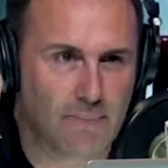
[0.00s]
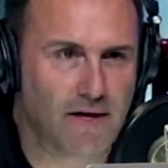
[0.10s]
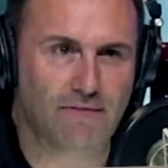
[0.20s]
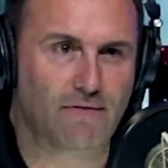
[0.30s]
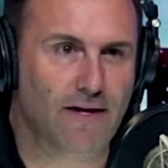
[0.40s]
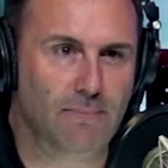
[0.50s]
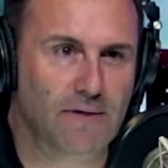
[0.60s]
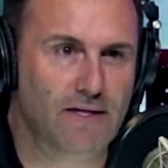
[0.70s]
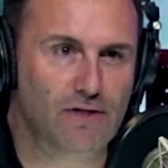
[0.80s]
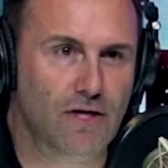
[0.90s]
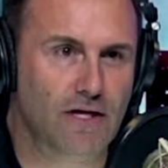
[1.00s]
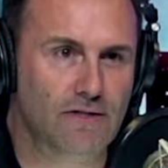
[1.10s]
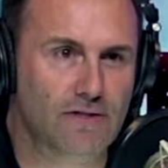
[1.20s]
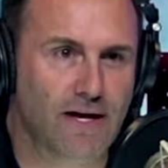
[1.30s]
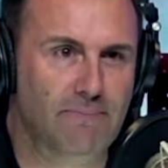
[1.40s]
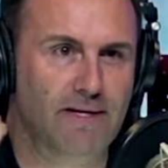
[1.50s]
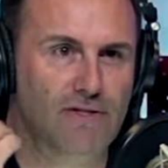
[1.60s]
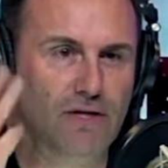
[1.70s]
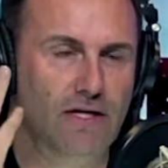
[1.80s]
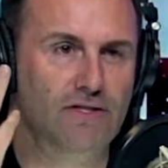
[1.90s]
I'm not afraid of being judged. I've
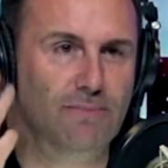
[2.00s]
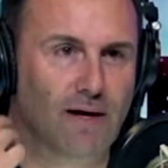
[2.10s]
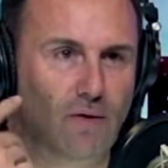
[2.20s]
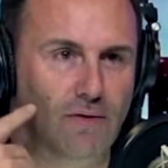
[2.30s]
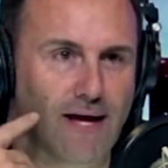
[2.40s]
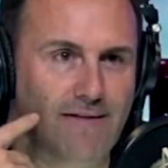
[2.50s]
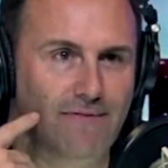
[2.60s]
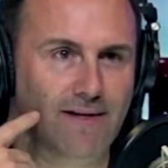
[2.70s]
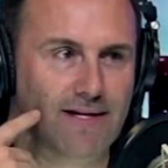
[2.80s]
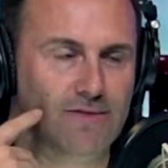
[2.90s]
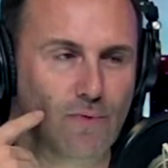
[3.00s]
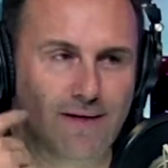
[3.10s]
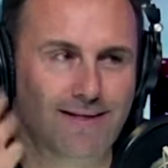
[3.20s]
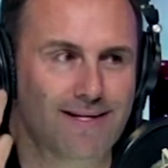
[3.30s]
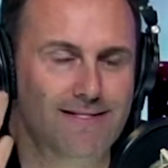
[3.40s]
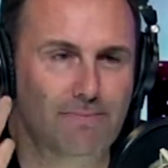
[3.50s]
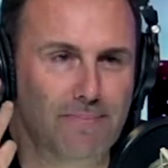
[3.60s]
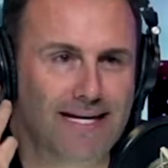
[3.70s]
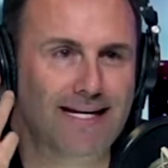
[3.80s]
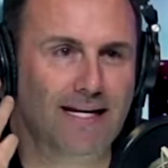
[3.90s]
been judged my whole life, and guess what?
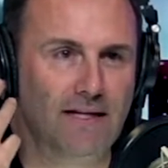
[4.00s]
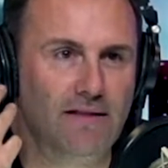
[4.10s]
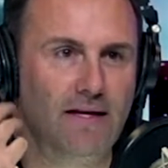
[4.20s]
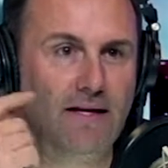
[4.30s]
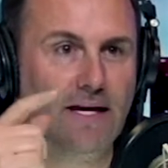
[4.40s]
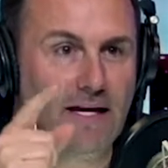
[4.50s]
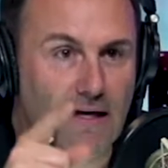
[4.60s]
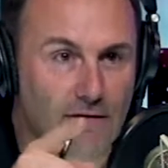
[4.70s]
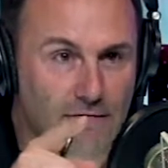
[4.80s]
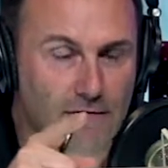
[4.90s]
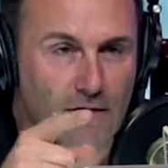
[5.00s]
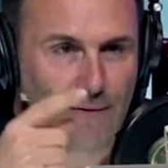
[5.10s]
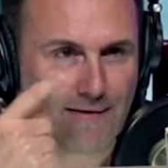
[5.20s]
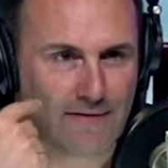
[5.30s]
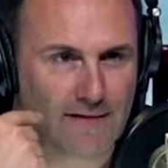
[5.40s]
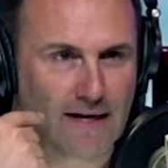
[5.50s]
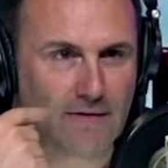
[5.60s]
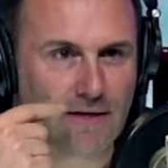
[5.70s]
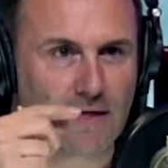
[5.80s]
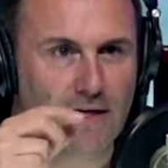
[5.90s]
Doesn't mean anything if you have
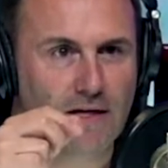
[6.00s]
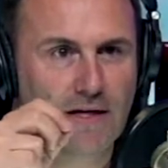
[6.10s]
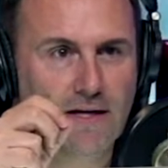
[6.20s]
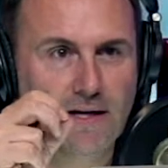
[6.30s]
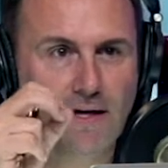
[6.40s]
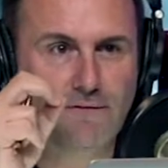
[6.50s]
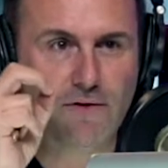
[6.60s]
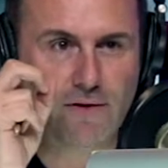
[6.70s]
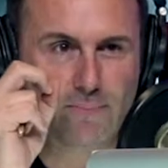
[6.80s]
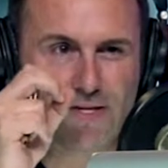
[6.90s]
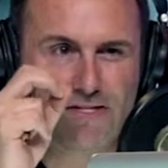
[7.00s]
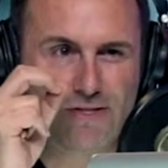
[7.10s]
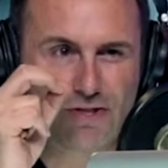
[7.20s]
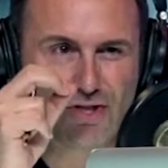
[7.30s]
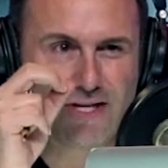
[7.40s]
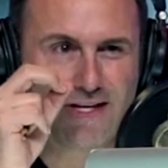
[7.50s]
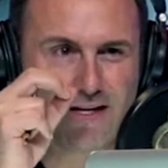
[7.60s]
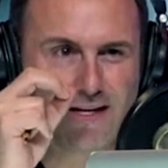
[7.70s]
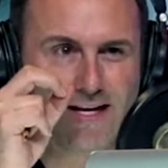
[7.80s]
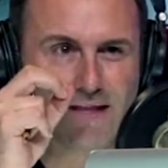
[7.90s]
integrity. If you're a piece of
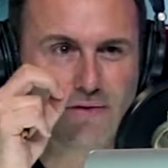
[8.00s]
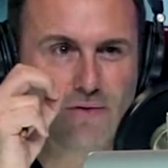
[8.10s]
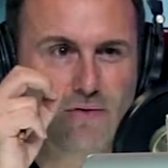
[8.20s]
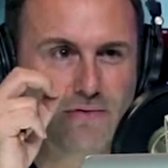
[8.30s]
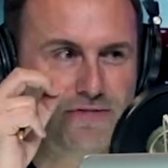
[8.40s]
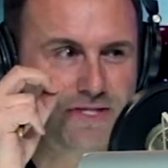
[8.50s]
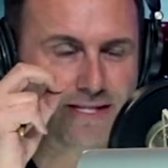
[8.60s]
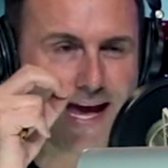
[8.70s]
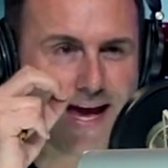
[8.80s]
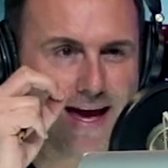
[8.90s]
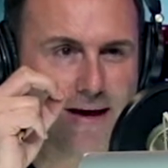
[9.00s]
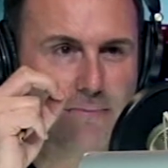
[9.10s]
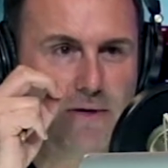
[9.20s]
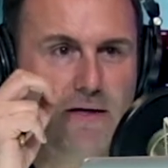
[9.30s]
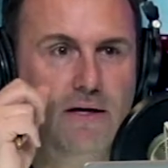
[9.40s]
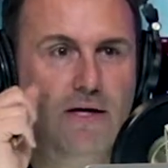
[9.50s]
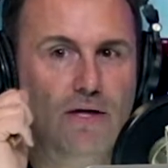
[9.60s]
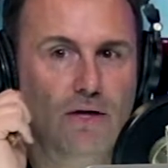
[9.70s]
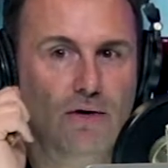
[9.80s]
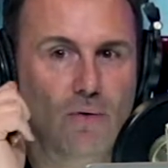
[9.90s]
shit, unethical scam,
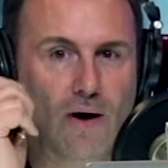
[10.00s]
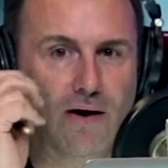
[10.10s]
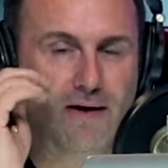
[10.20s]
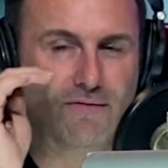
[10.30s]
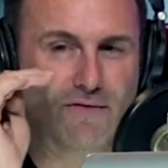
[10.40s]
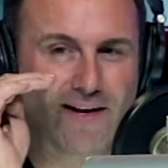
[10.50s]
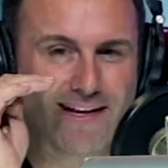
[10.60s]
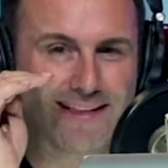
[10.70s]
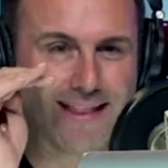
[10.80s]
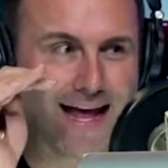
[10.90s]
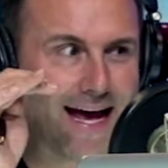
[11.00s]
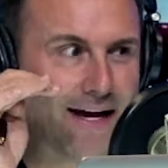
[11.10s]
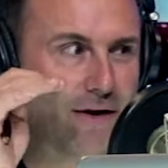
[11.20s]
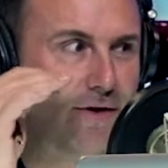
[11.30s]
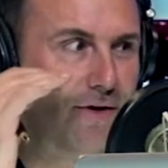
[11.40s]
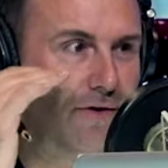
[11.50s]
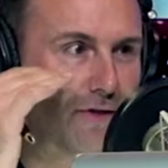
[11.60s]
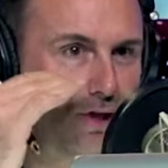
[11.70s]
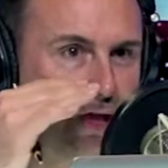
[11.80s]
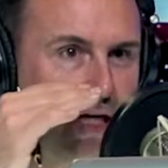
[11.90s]
you are a freaking liar, you're
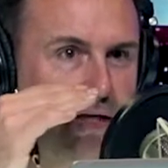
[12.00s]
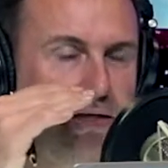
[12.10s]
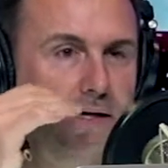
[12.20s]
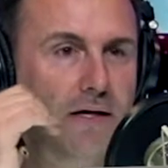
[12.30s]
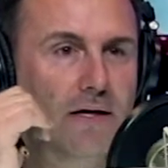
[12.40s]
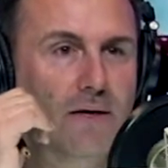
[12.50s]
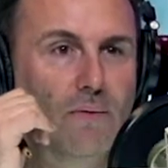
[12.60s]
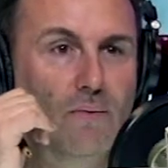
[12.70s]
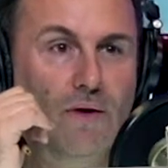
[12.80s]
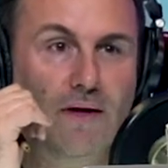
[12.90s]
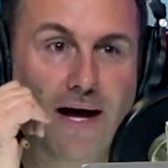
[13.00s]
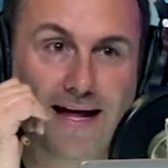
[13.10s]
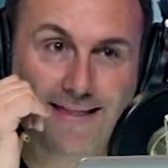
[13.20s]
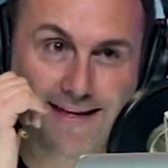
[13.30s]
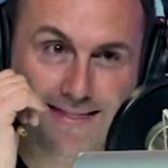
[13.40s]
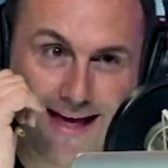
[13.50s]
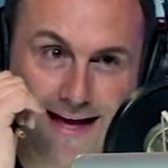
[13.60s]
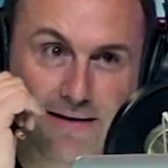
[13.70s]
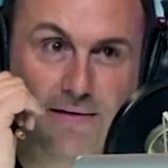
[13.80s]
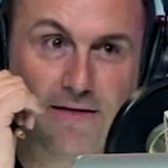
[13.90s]
a cheat. Well, I think
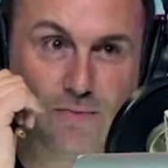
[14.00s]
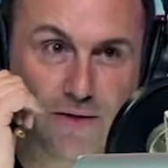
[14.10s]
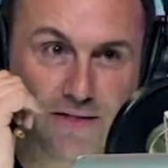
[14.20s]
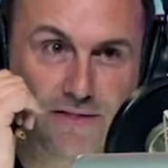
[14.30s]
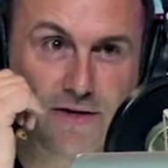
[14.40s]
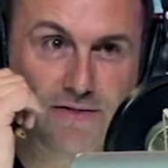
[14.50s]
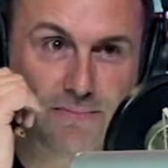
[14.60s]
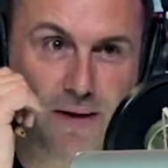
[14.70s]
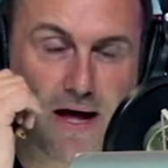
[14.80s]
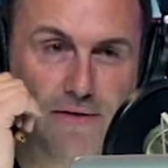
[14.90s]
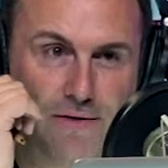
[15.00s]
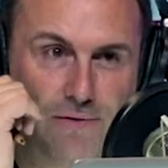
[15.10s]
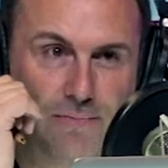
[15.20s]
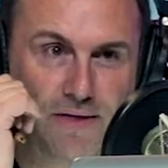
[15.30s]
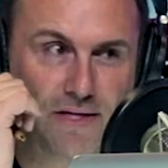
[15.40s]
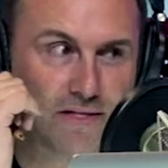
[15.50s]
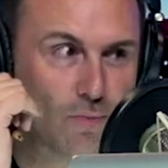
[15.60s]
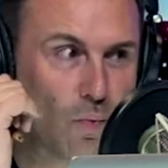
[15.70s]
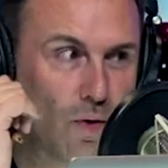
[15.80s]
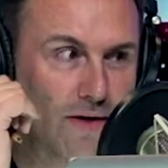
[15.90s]
that is when it starts to bother you
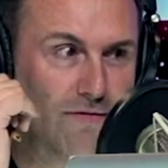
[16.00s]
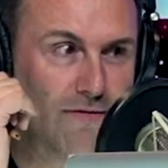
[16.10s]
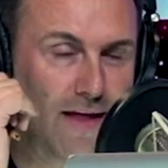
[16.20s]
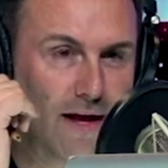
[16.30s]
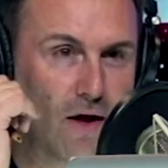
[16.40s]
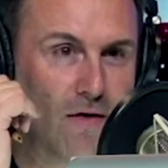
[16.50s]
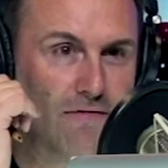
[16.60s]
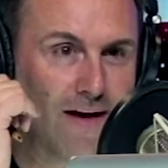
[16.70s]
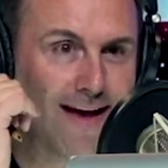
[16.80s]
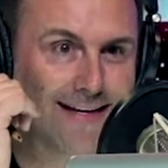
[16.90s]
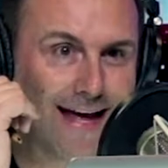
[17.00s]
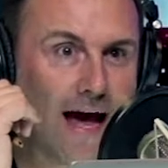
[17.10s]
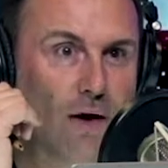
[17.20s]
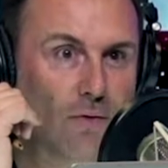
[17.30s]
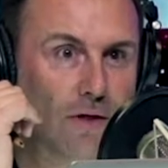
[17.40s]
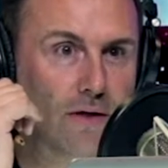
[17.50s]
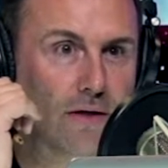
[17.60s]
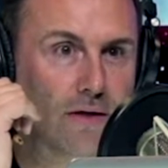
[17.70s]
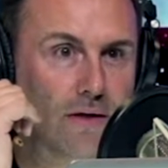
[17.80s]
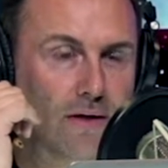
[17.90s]
because what if they all find out?
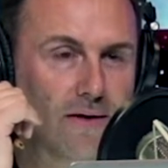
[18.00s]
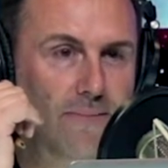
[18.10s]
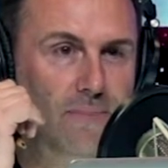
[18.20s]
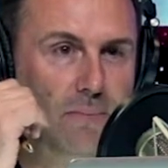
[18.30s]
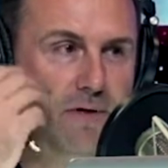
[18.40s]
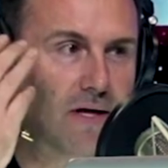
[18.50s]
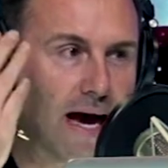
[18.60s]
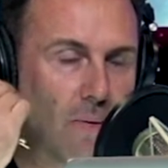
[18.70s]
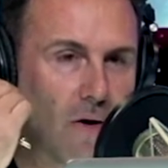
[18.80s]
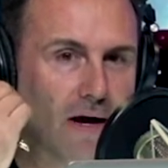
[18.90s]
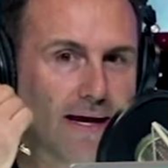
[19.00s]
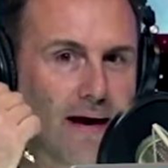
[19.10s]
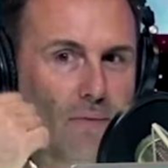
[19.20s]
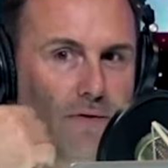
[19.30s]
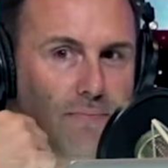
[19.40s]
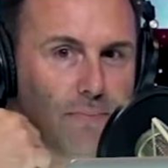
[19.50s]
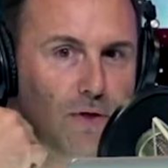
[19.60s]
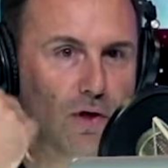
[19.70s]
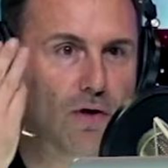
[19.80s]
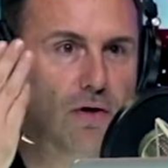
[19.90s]
Yeah. But I walk out with
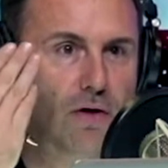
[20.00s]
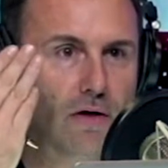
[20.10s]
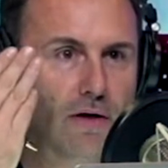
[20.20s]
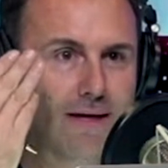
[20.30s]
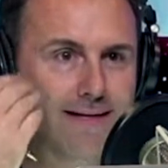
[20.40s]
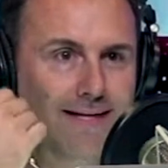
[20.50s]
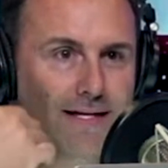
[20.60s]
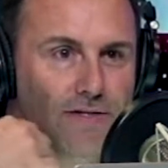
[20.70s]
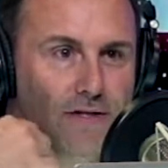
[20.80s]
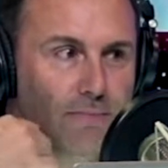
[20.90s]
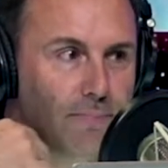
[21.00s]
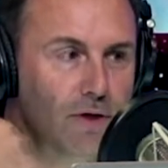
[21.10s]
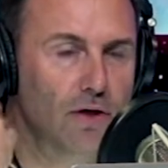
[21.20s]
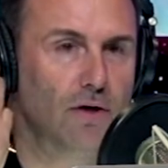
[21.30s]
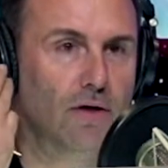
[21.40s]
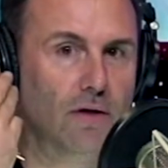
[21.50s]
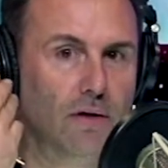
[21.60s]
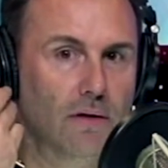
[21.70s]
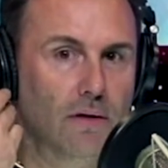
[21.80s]
pure intention, pure,